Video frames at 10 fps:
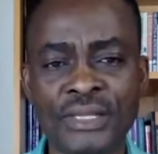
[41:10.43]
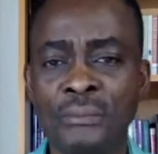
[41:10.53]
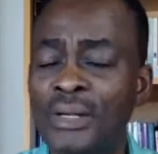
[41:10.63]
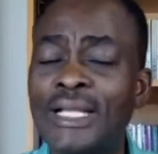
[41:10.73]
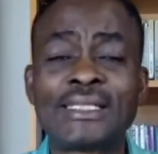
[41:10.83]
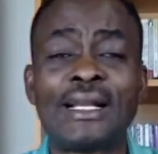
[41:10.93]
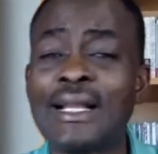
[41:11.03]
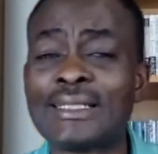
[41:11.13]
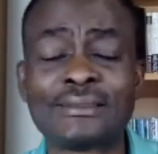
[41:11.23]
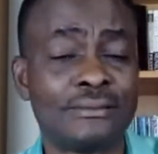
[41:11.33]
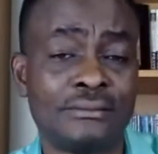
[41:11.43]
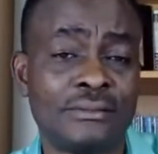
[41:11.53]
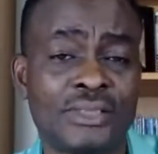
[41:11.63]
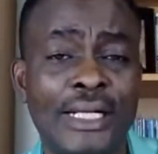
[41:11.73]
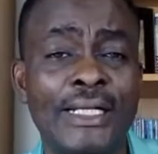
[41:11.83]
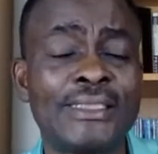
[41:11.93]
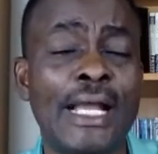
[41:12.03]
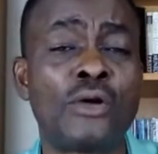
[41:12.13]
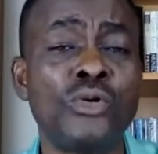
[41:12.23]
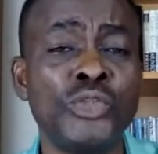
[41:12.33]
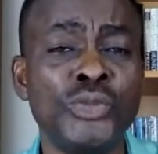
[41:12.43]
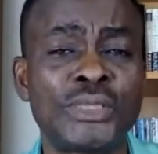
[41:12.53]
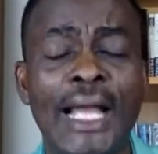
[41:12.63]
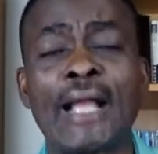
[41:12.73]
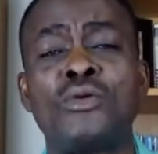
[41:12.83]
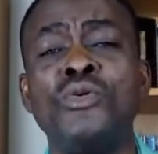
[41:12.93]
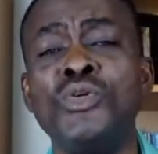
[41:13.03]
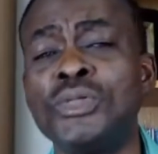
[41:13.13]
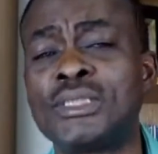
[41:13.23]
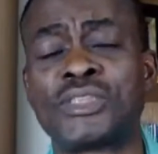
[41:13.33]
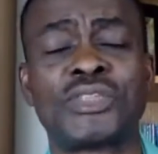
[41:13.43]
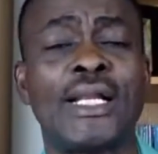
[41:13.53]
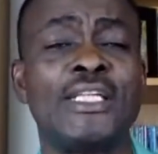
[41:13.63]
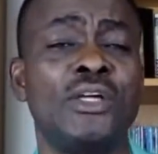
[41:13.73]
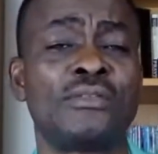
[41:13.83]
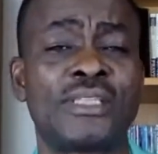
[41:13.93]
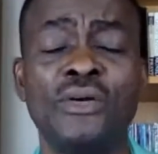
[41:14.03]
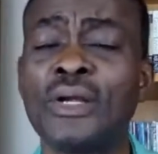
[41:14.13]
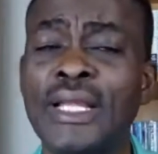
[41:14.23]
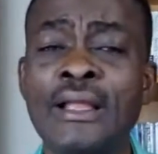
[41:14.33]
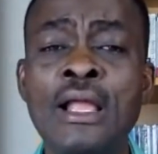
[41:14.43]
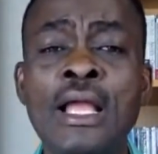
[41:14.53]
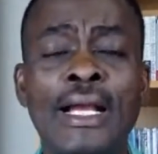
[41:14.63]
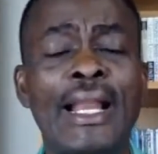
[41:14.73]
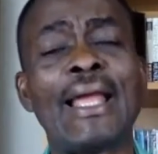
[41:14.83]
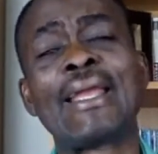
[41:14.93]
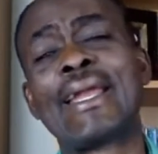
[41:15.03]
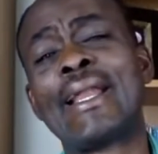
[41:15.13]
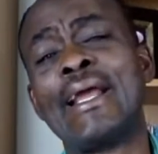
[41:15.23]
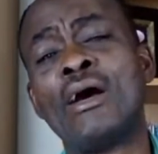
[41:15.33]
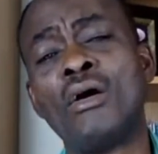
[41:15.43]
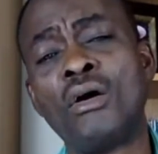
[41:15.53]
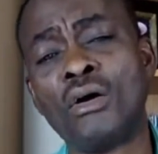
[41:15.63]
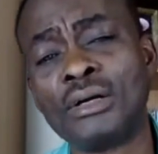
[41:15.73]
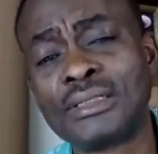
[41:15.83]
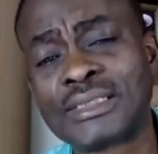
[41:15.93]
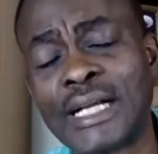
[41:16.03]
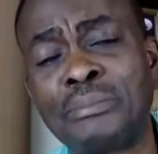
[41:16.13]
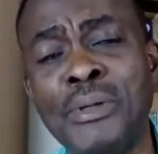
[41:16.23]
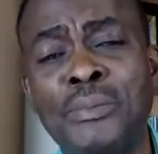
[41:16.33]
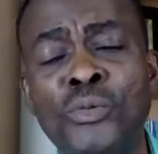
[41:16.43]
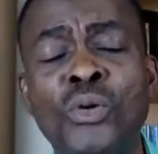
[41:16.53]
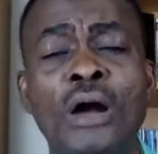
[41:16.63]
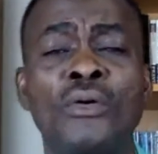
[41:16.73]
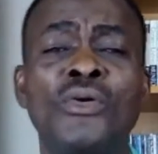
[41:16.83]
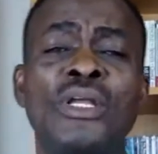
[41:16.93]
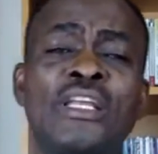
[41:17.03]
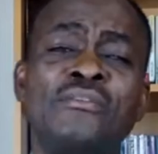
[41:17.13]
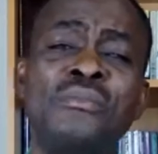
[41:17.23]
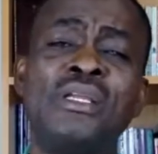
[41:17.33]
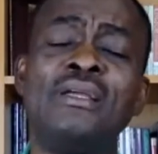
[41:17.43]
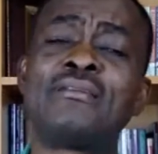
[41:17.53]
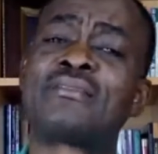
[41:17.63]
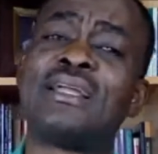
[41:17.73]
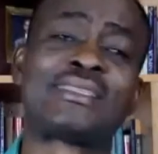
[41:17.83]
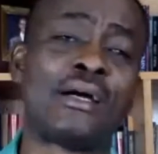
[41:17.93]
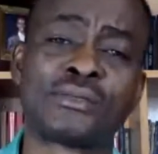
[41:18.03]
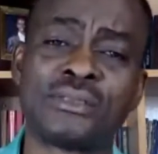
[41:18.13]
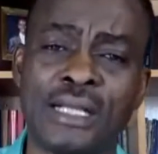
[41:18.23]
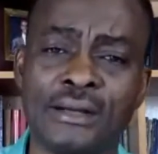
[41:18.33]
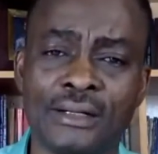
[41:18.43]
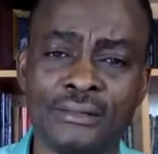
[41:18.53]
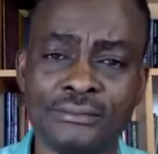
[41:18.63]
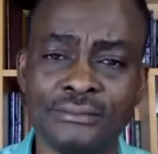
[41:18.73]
But there's another strategy I could use. I could use the strategy of saying, okay, can I get 100 people who are going to give me 10,000 naira?